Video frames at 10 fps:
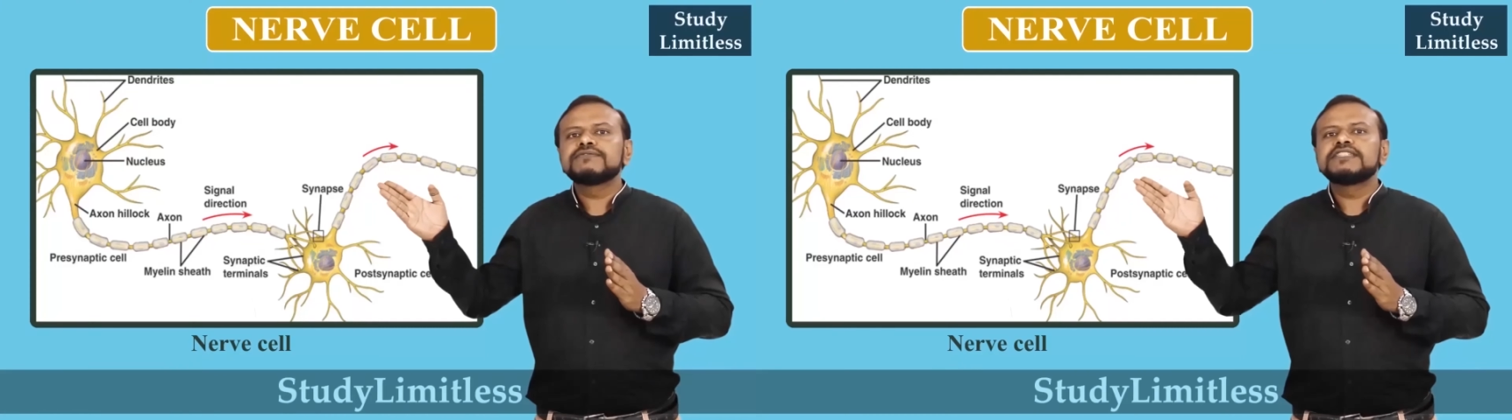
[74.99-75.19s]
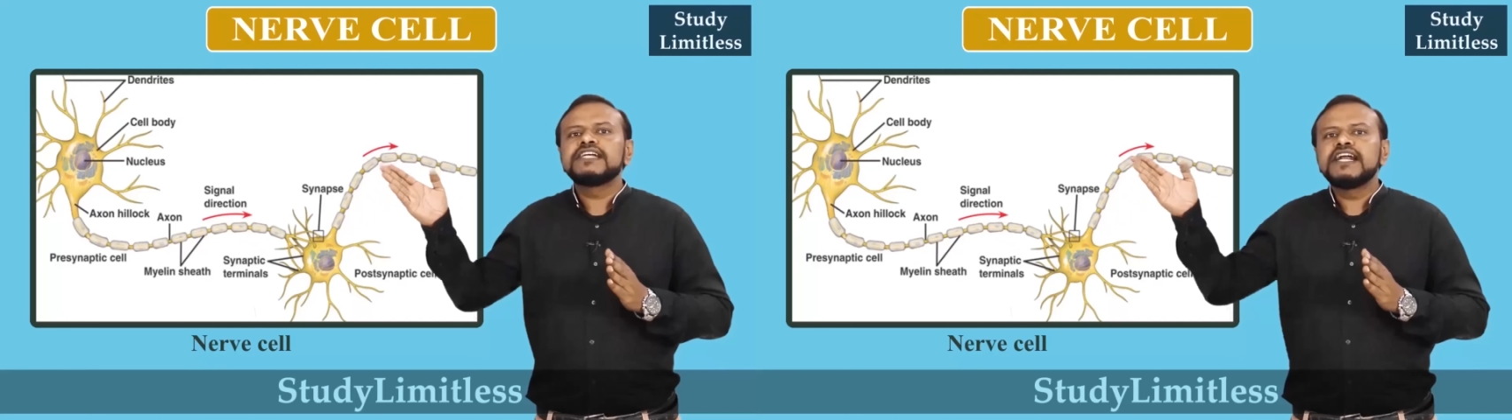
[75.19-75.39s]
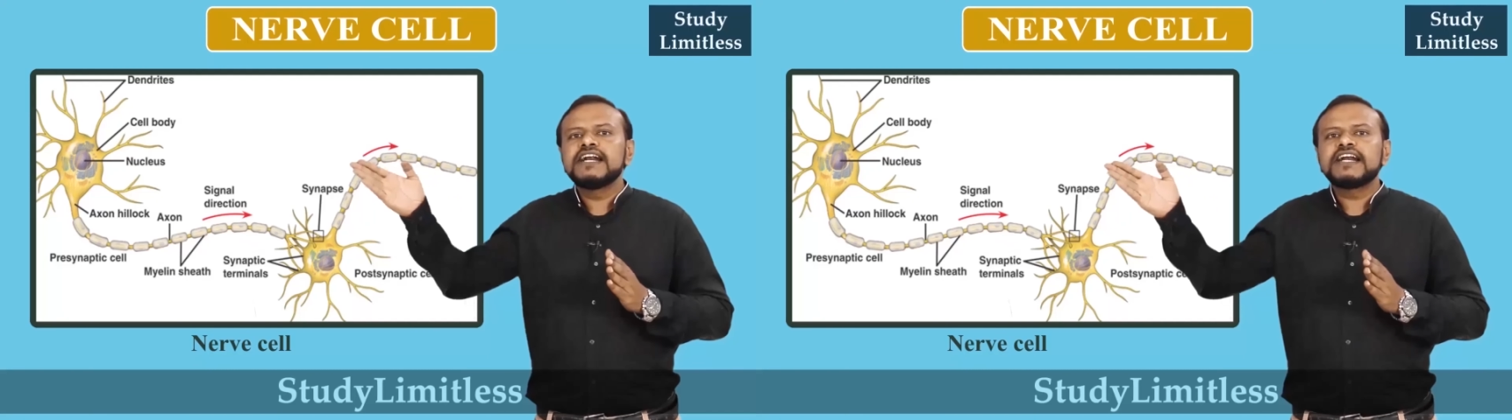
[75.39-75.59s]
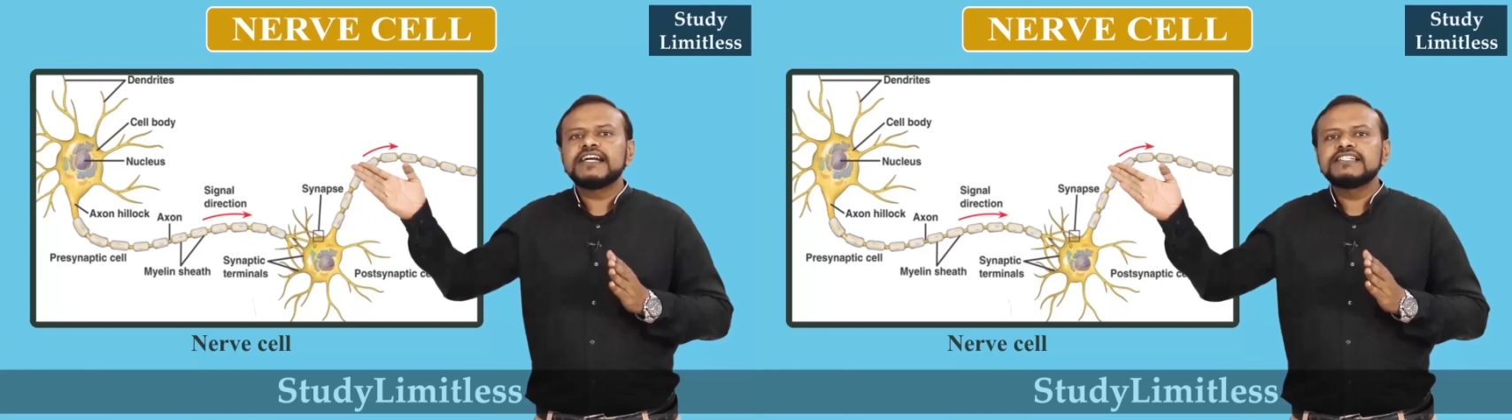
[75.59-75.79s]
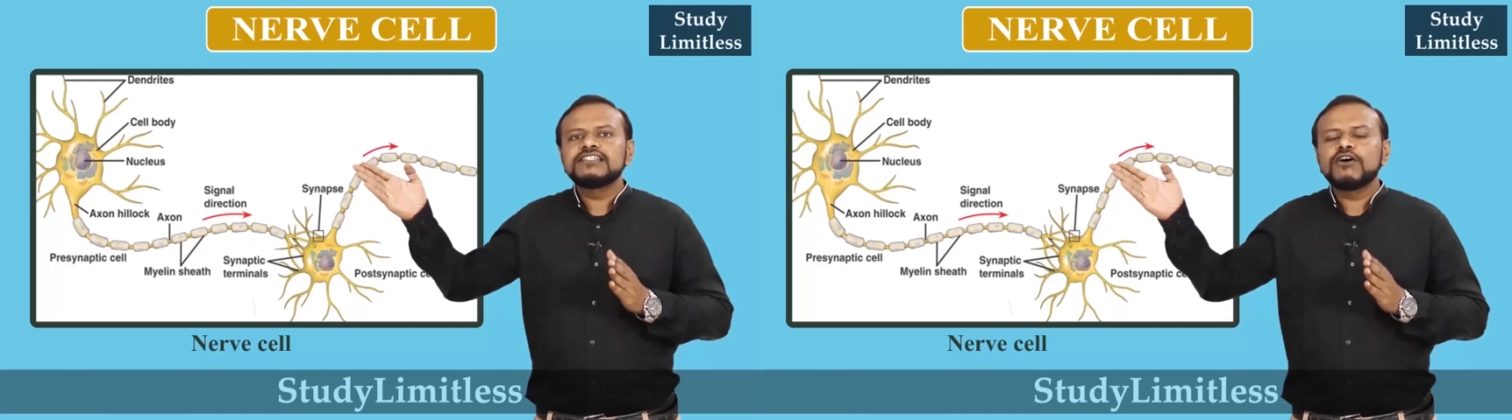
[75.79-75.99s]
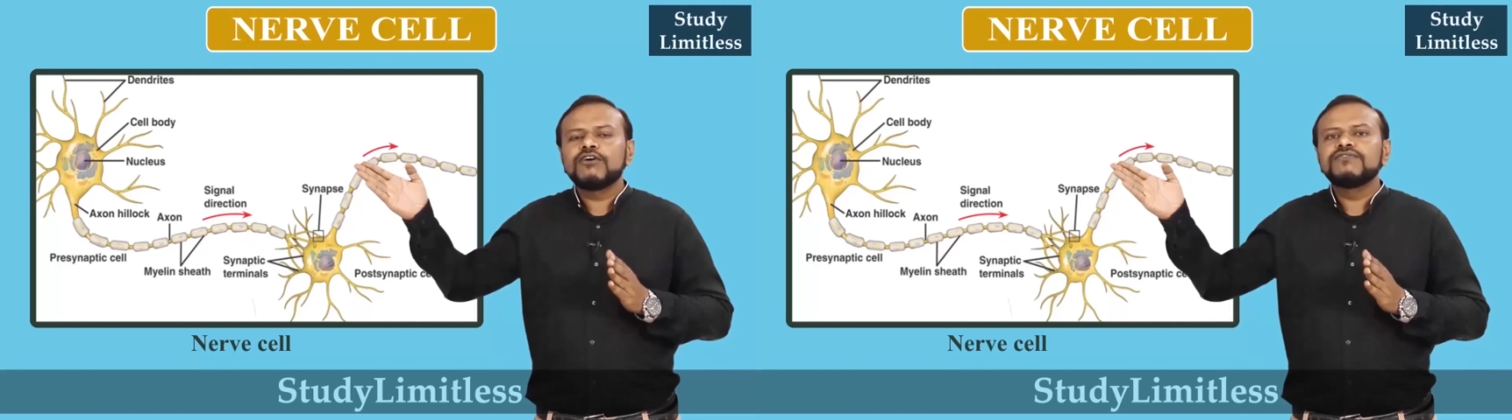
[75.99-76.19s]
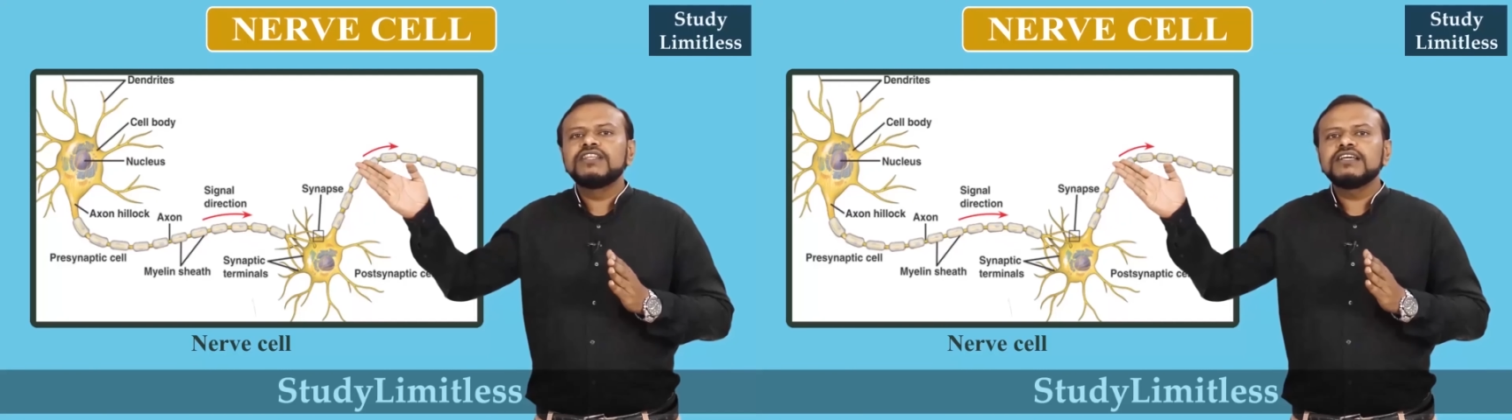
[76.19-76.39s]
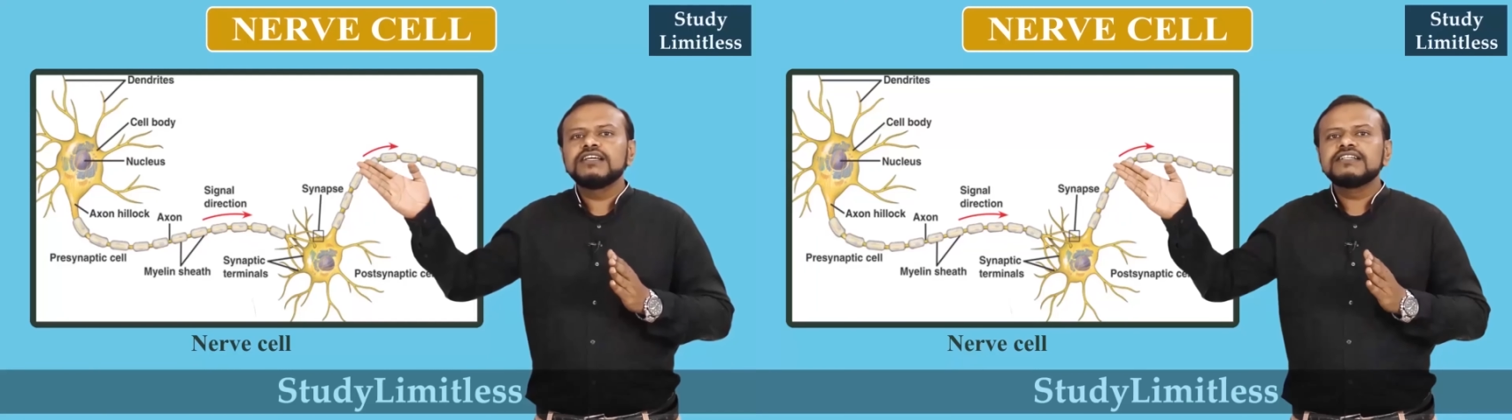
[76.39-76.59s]
with the dendrites of
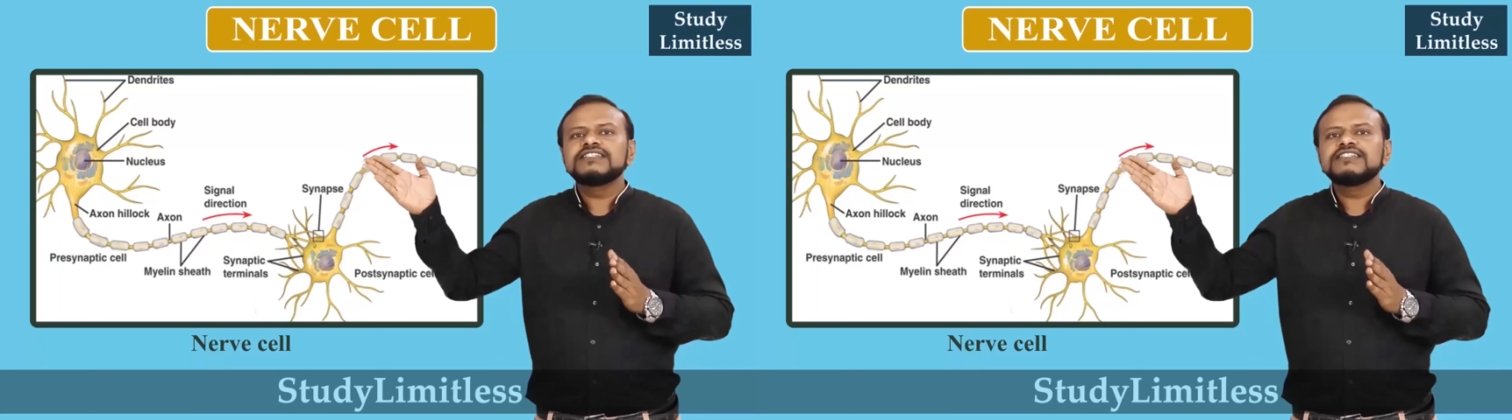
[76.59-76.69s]
the